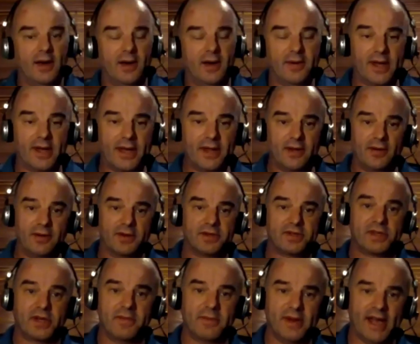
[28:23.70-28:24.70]
I mean, again, there are
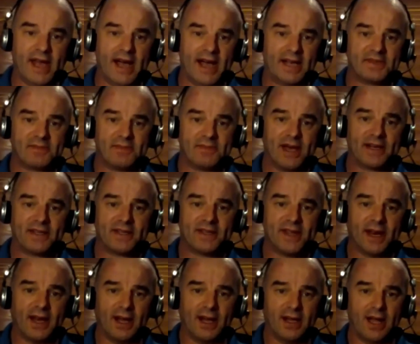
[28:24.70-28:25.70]
so many aspects
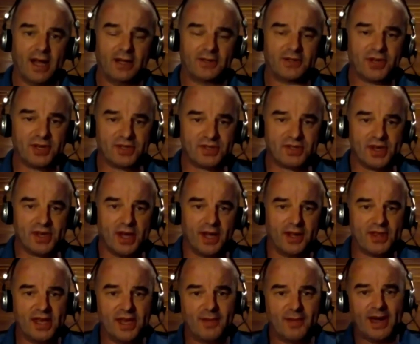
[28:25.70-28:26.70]
that I'll
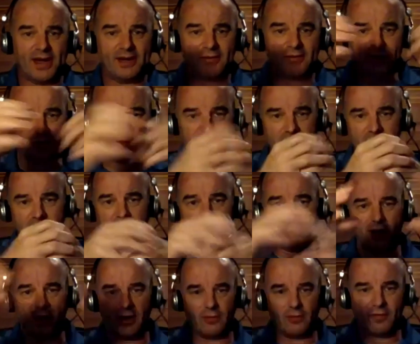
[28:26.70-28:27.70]
think about.
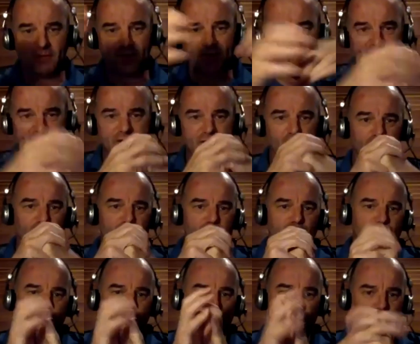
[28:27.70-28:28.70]
I'll reflect on
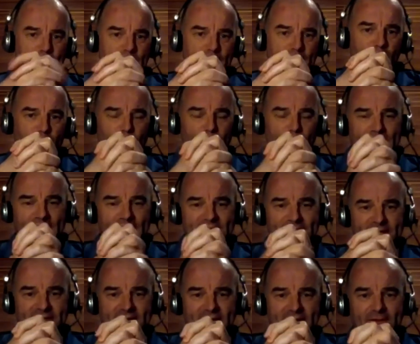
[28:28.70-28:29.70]
two important
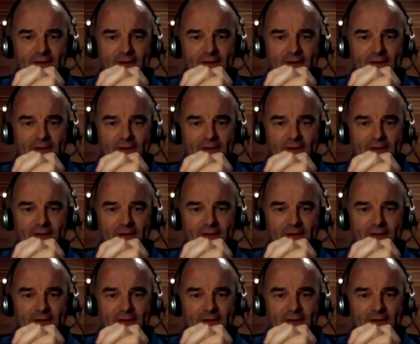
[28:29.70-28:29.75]
aspects of that.